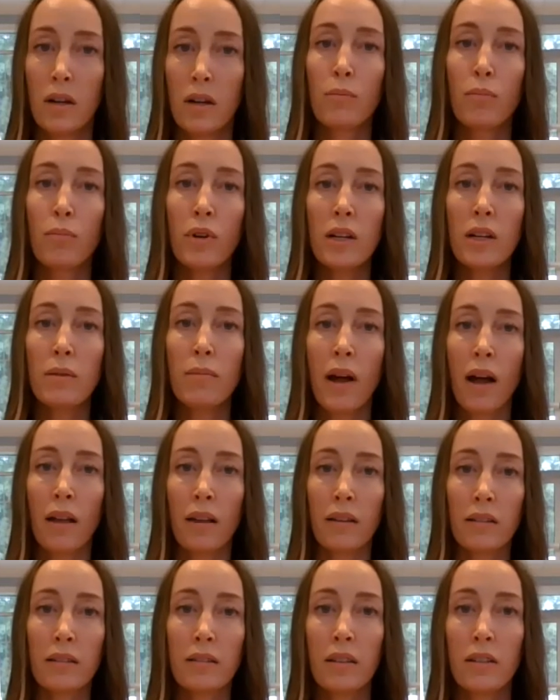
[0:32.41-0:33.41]
pretty
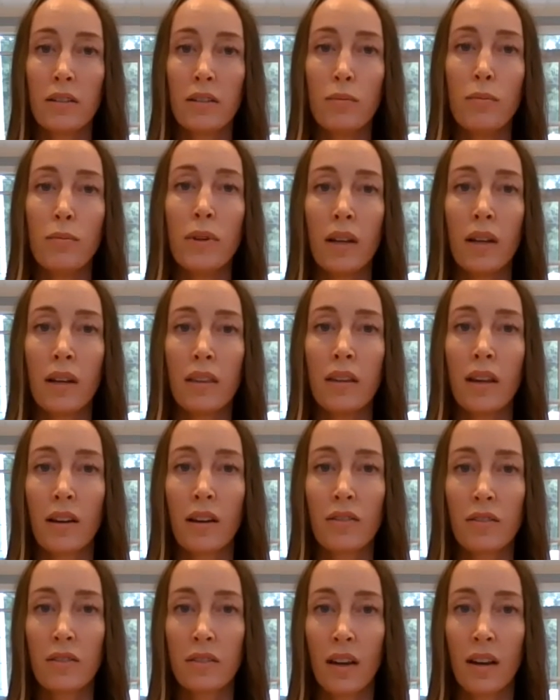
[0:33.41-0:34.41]
balanced as you begin the
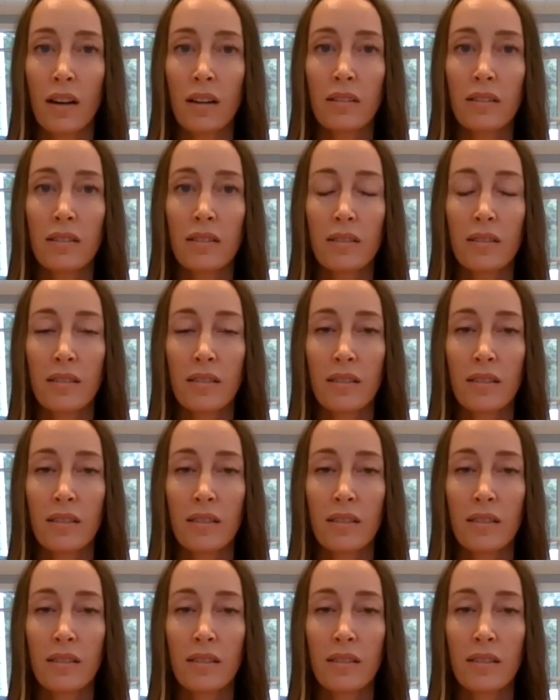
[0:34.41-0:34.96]
exercise.